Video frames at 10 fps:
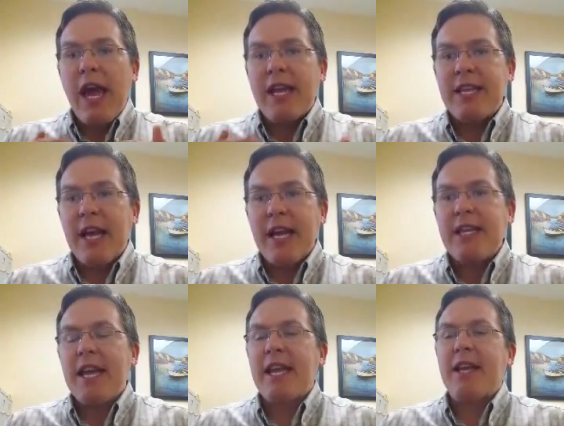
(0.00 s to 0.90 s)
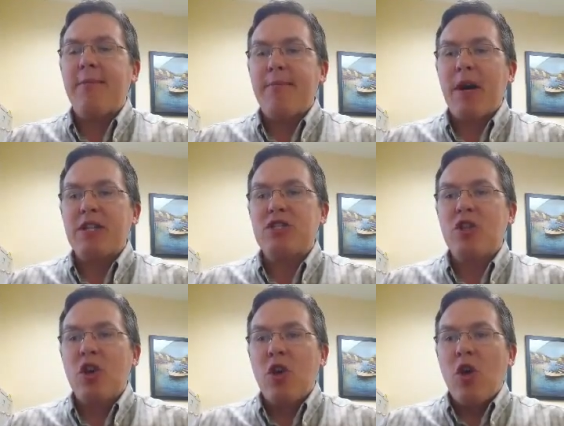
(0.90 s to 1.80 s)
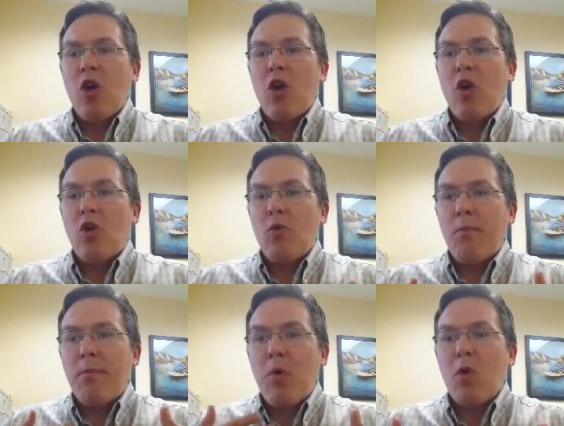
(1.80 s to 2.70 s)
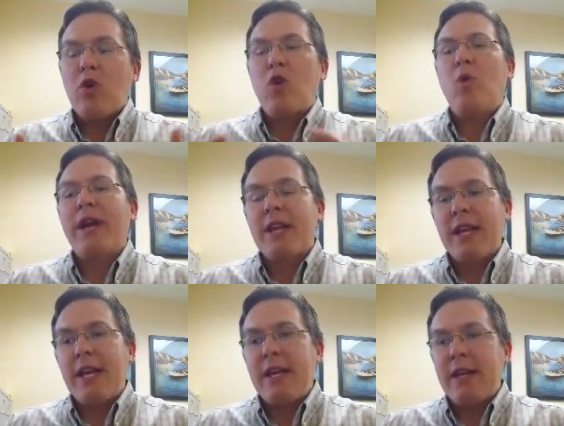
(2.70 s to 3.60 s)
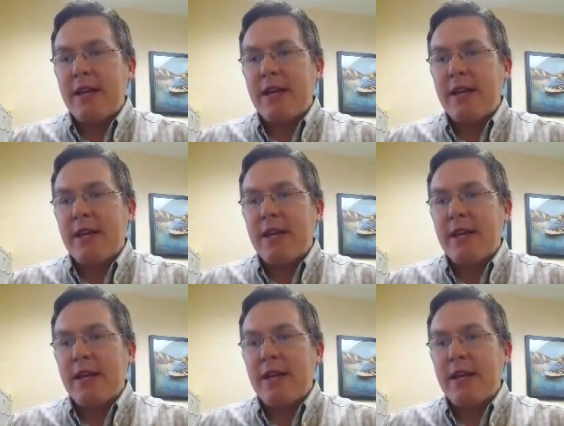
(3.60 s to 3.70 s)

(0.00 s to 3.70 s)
ignite and combust more quickly.